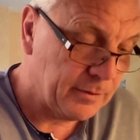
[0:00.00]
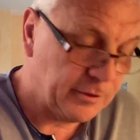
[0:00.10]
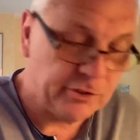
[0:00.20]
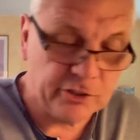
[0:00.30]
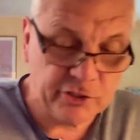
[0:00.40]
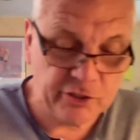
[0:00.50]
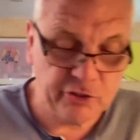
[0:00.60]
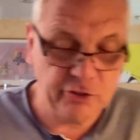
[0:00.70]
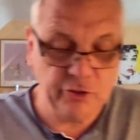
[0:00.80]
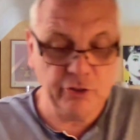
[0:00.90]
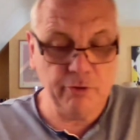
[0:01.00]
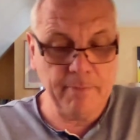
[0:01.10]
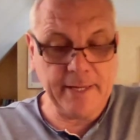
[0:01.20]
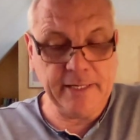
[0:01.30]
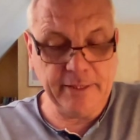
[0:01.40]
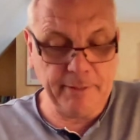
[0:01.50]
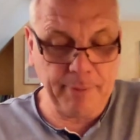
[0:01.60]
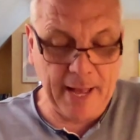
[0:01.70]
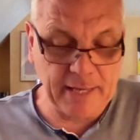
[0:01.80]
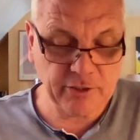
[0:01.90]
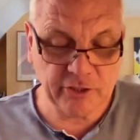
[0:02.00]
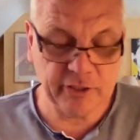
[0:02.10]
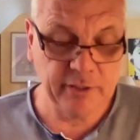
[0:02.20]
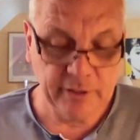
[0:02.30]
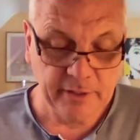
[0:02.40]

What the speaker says: This decision you made in the past,